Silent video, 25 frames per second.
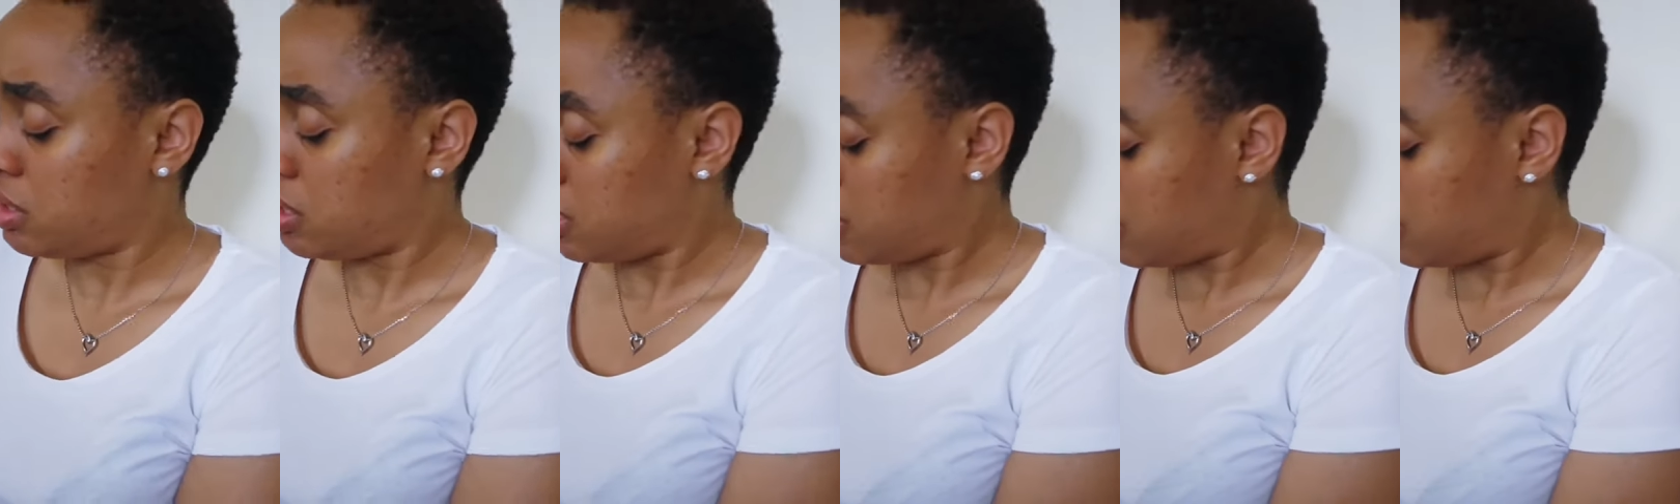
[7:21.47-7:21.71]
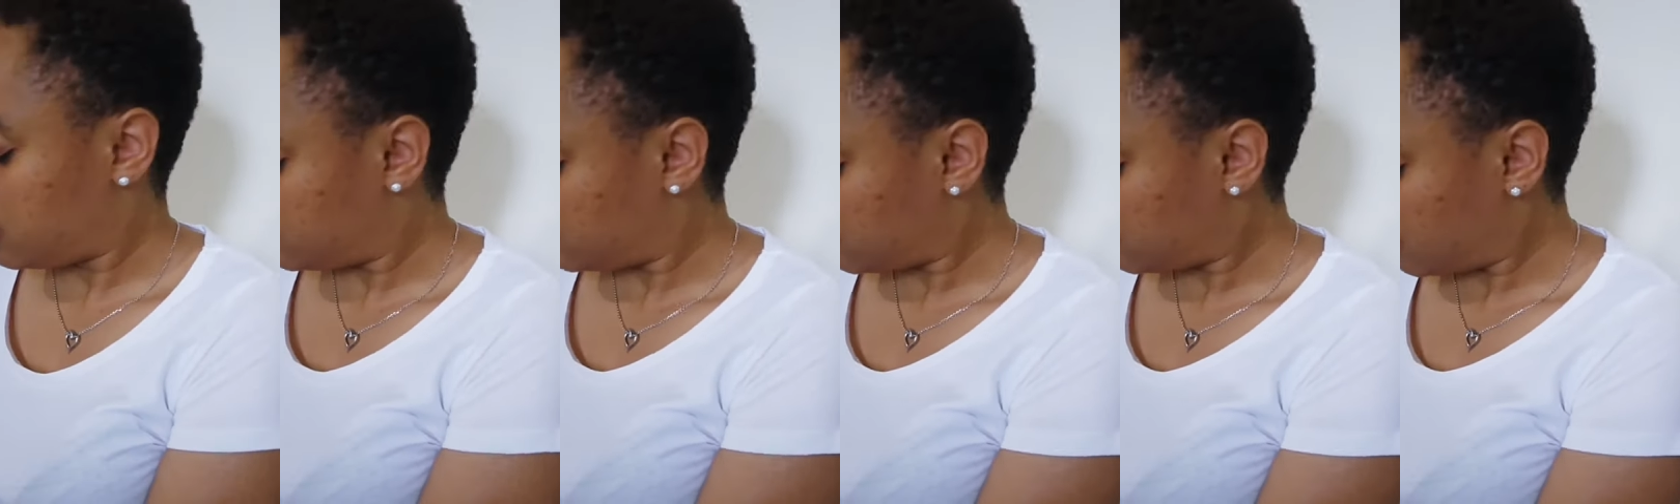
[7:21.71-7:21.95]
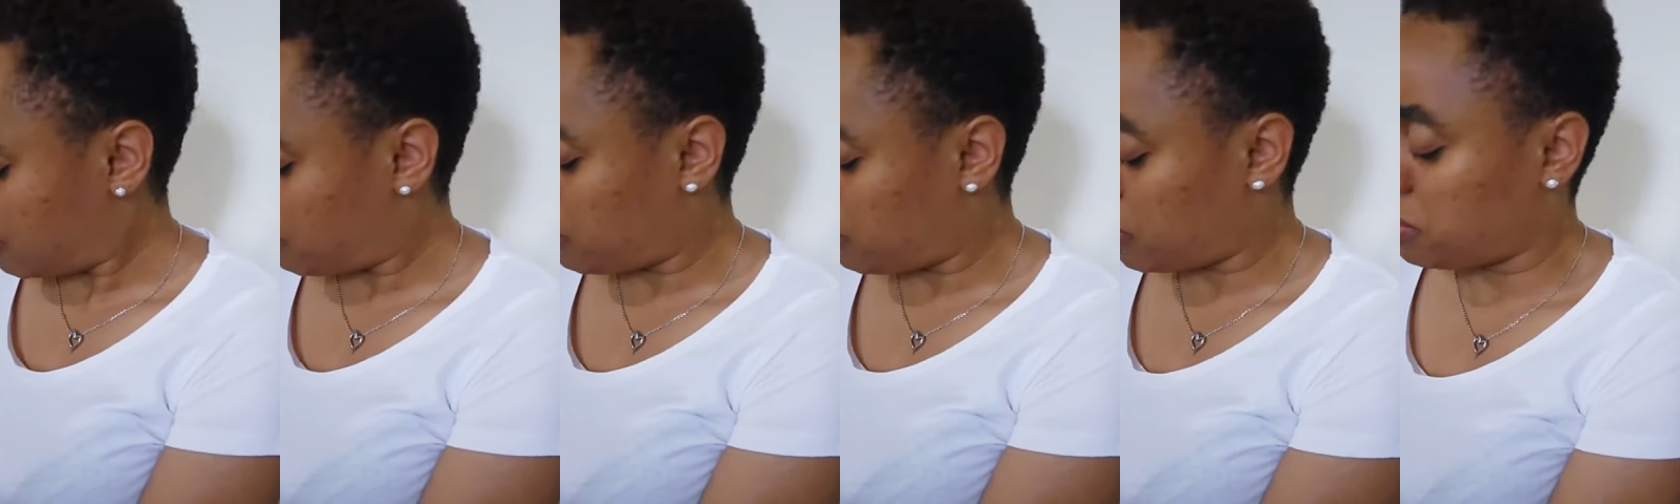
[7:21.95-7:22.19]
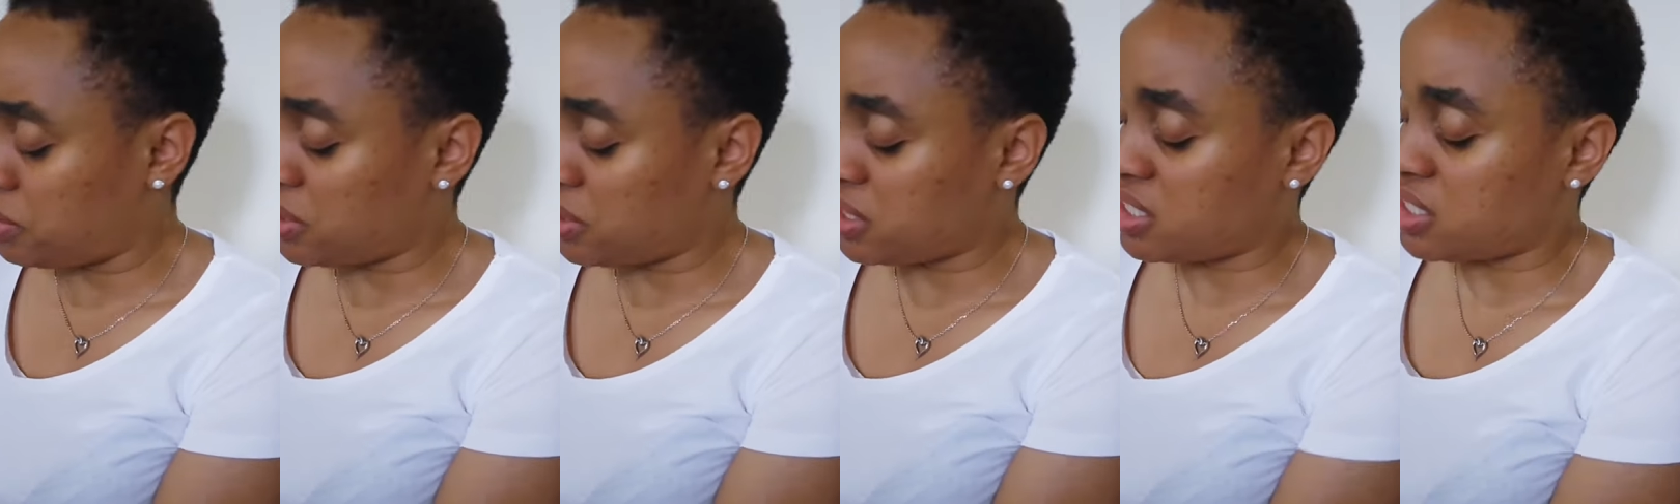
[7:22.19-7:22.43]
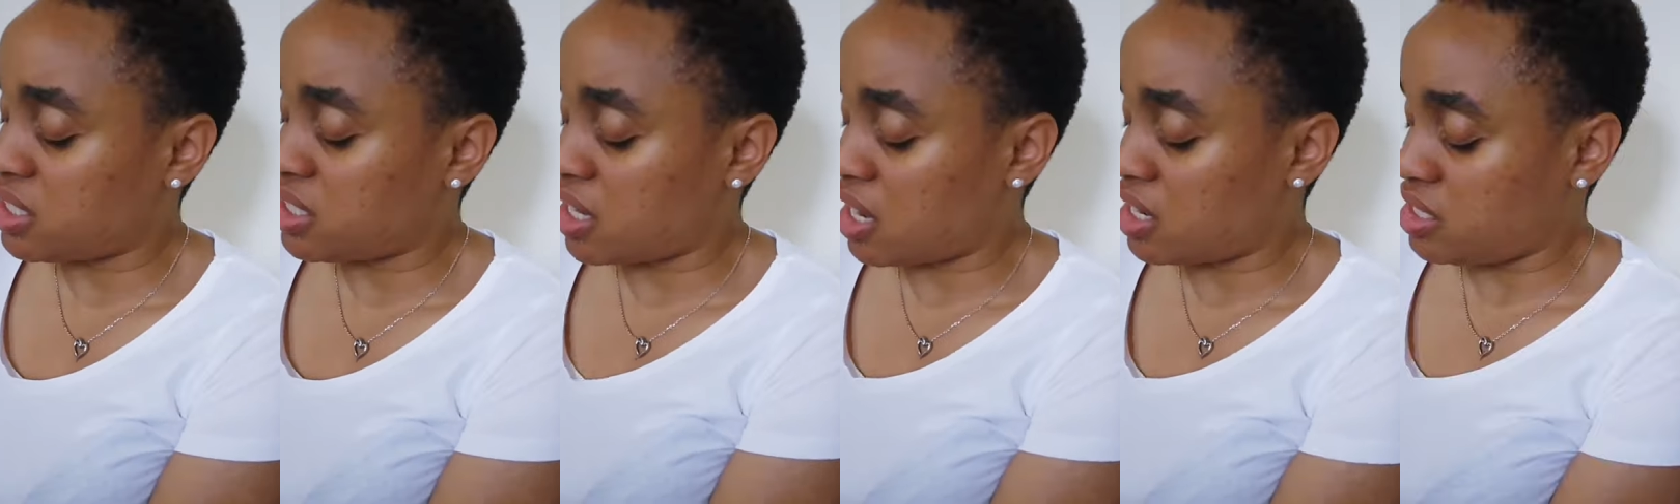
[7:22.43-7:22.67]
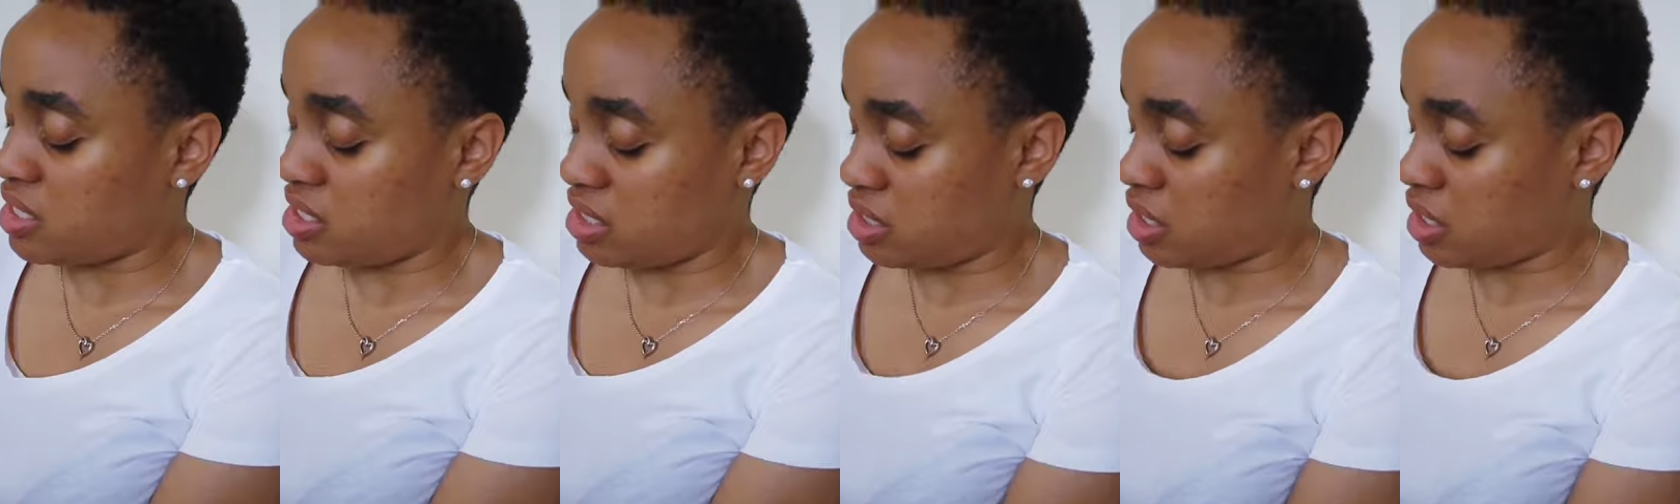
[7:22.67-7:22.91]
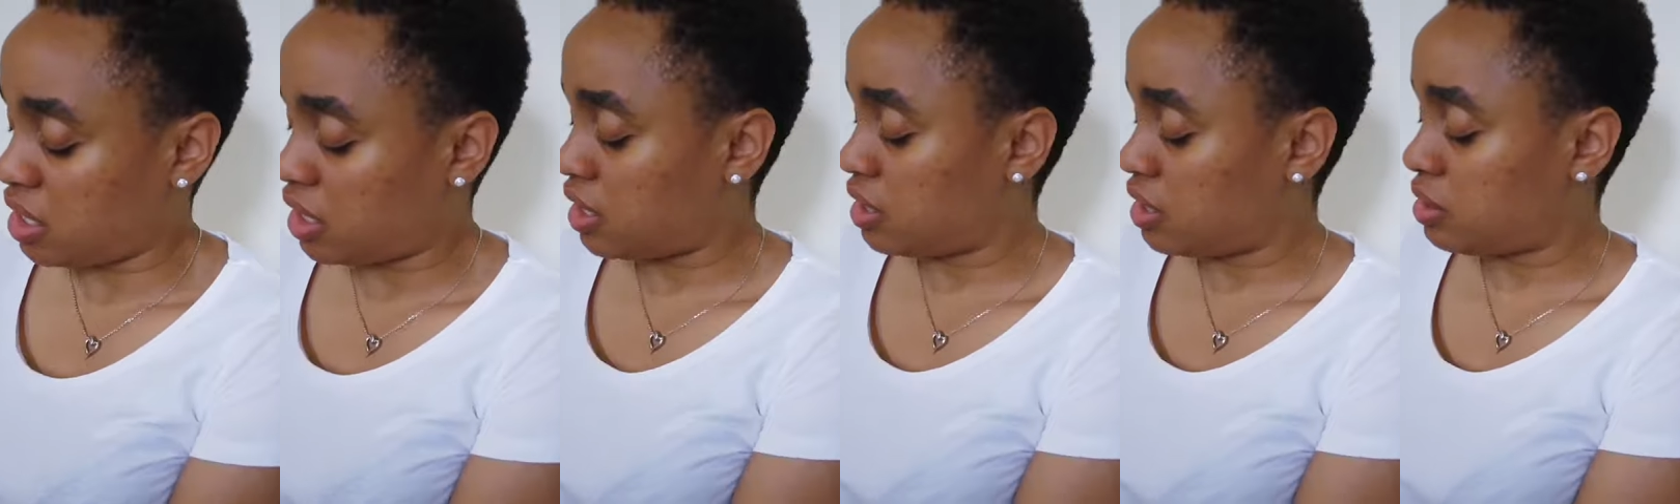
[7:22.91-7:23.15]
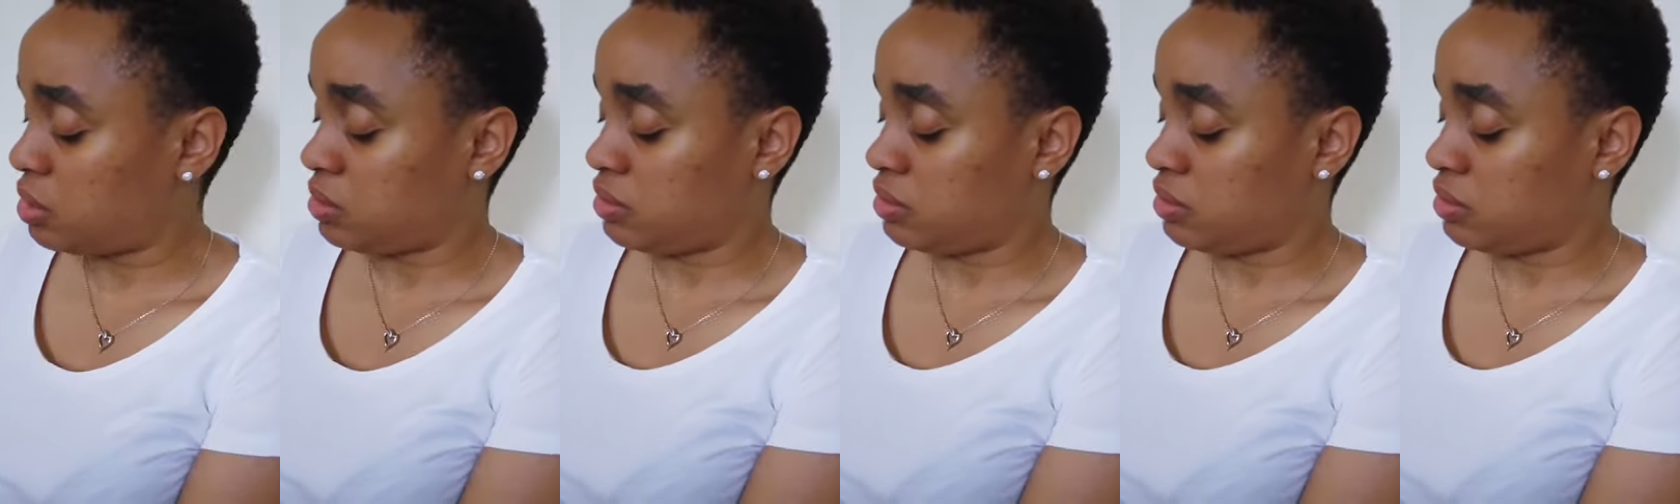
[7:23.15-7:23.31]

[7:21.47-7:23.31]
I can't see how probably Zaya did the carpet.